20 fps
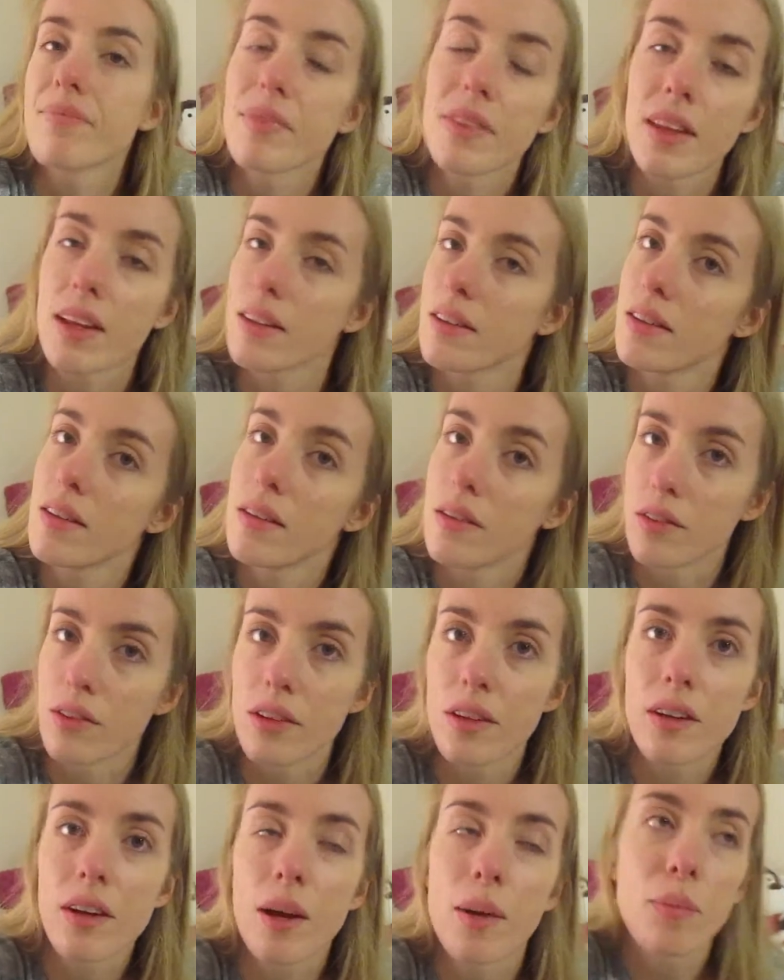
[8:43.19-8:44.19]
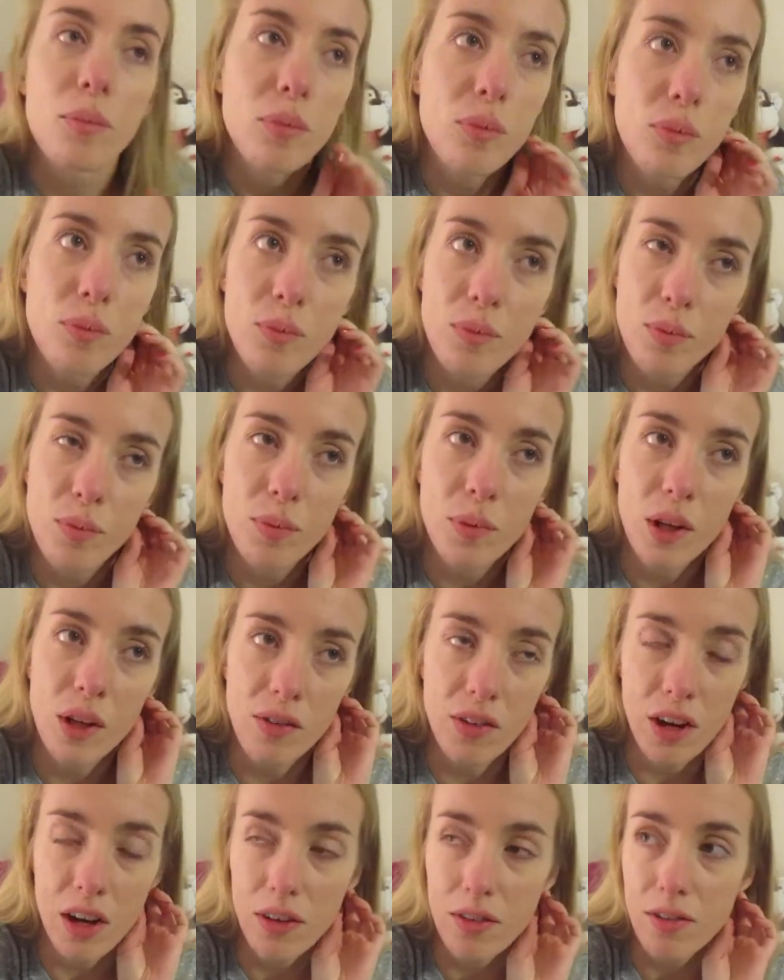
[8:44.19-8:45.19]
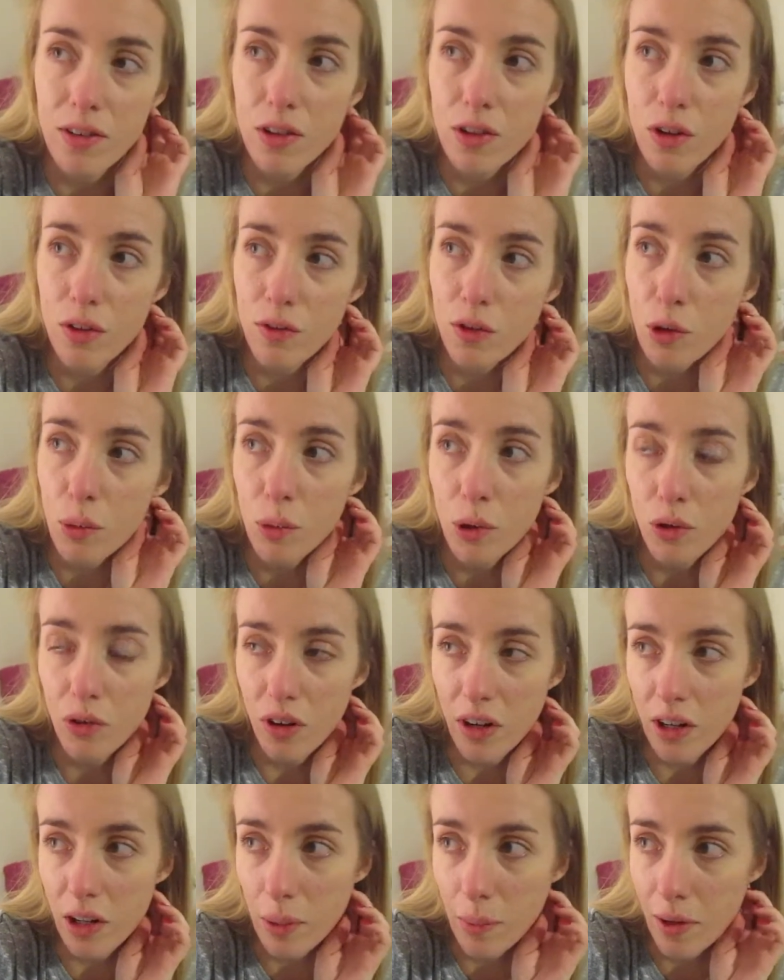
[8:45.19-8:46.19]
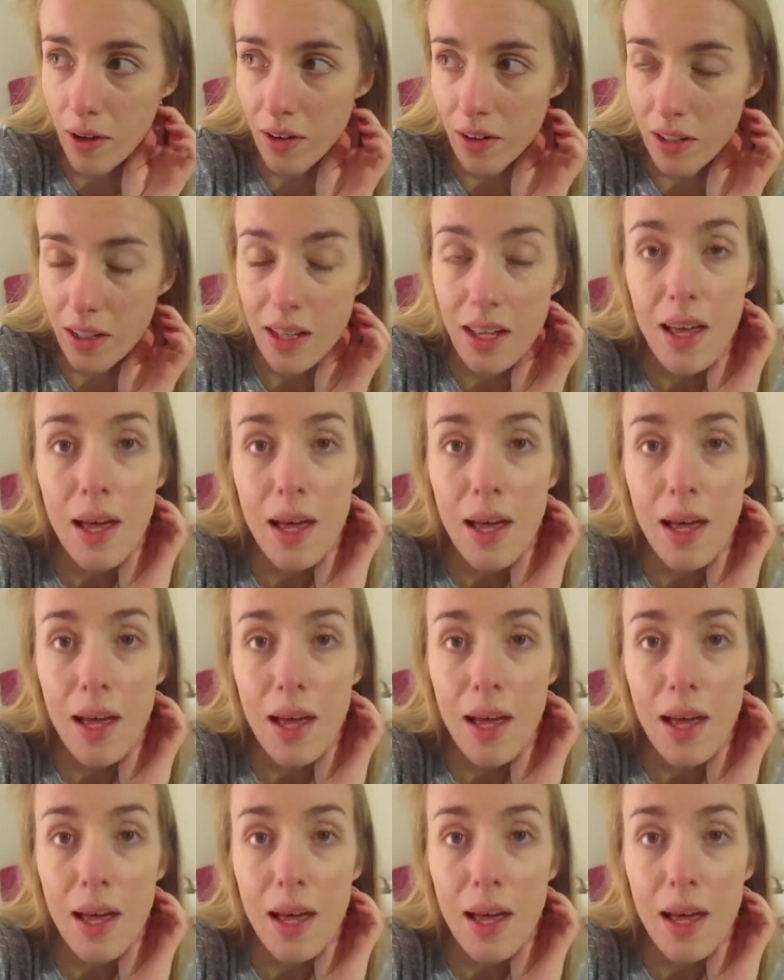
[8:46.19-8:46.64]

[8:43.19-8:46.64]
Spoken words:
That's it. I'm in a very philosophical mood right now, apparently.